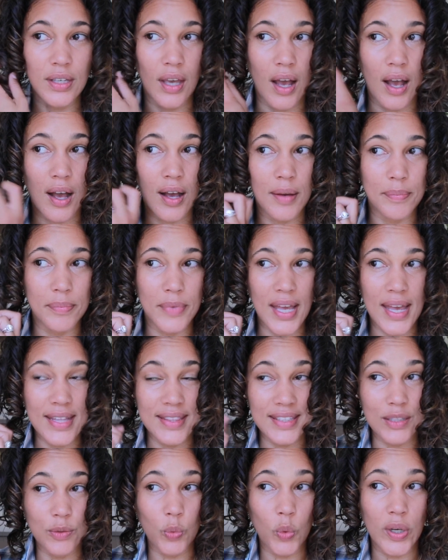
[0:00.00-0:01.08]
And
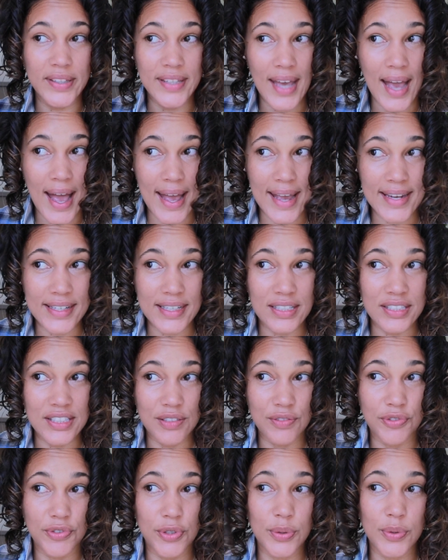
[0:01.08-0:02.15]
then when I
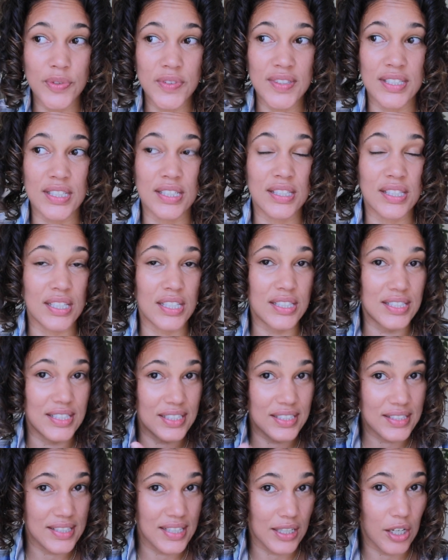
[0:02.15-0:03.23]
diffused it, it
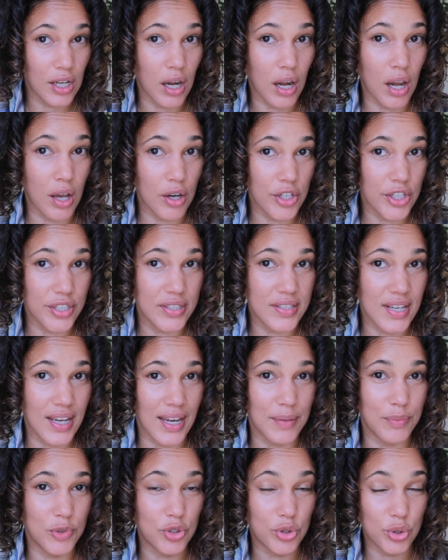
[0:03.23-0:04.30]
did take a longer
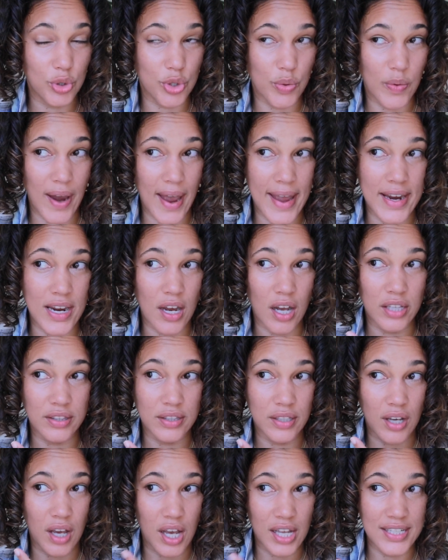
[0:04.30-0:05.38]
time to dry on
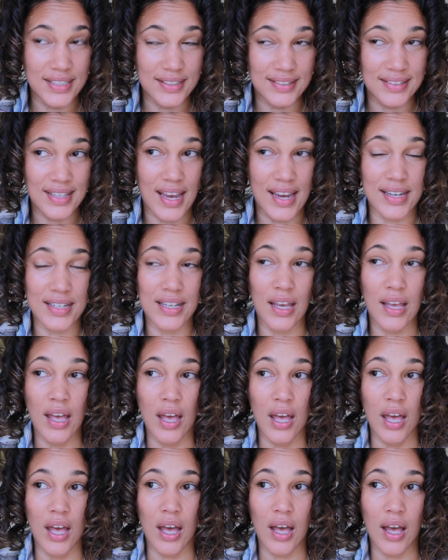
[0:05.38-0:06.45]
the honey side,
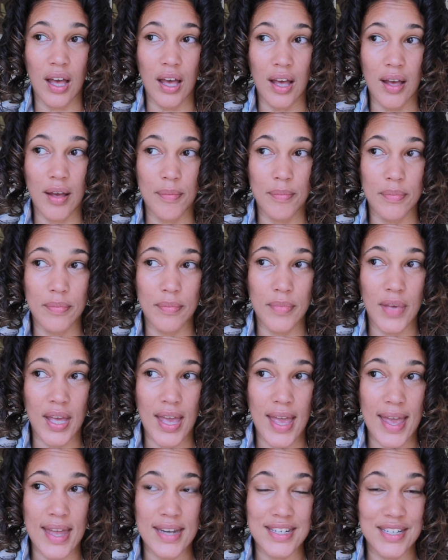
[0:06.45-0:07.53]
and
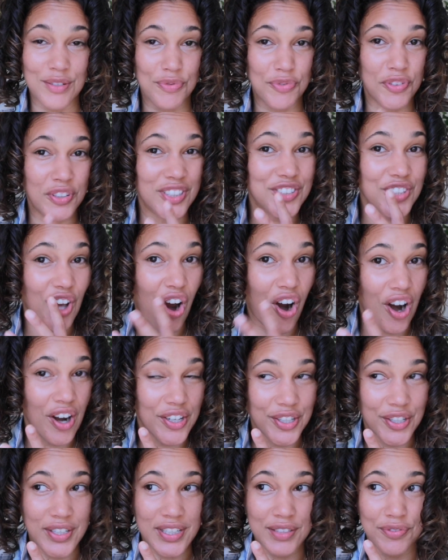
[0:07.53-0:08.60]
it feels
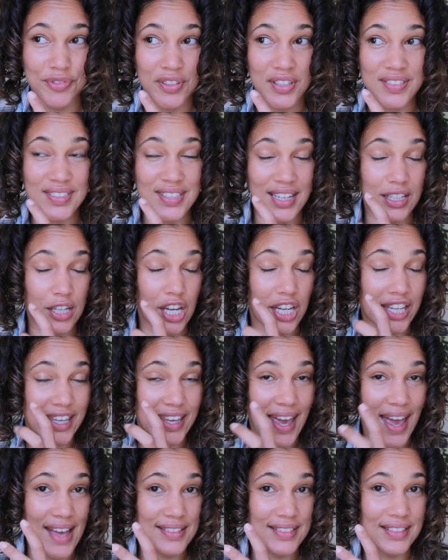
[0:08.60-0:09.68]
harder. It feels like a
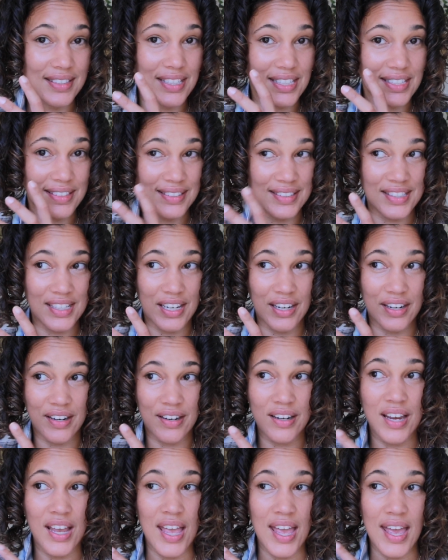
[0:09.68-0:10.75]
cast is
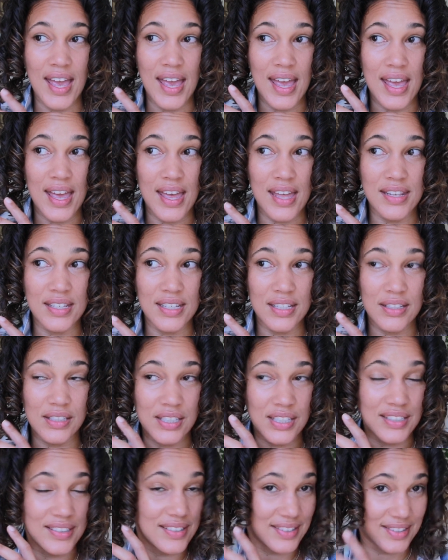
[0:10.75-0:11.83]
there and
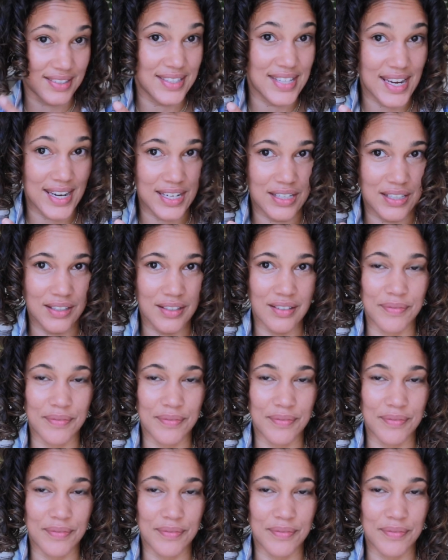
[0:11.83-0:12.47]
it's staying,